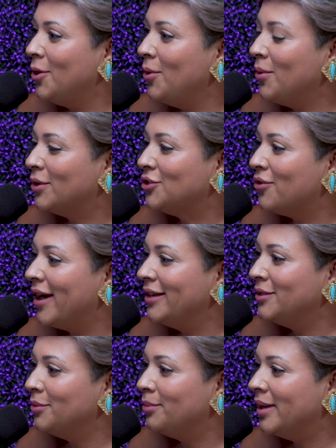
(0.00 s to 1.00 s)
know we were
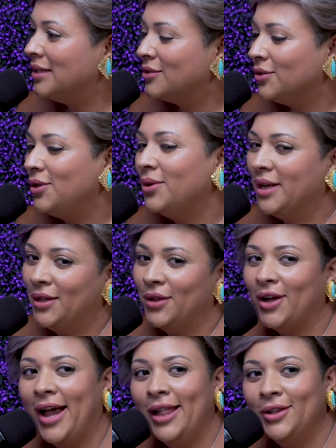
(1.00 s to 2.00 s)
trying to pencil you in
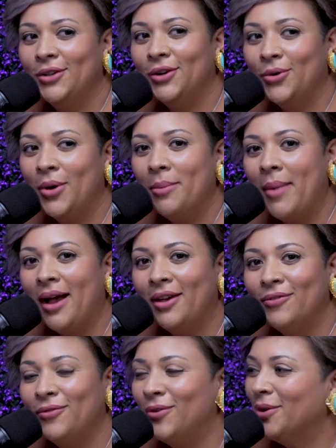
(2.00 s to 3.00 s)
the calendar going back
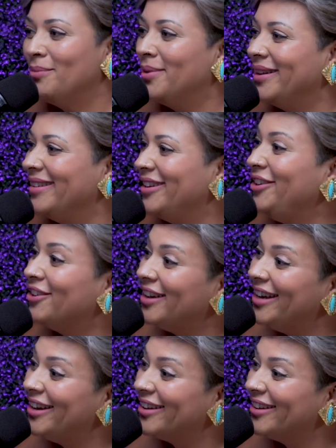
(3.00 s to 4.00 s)
and forth, but you're
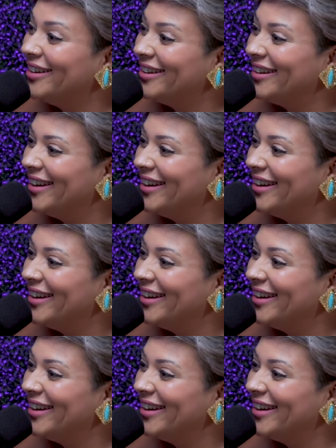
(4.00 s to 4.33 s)
here.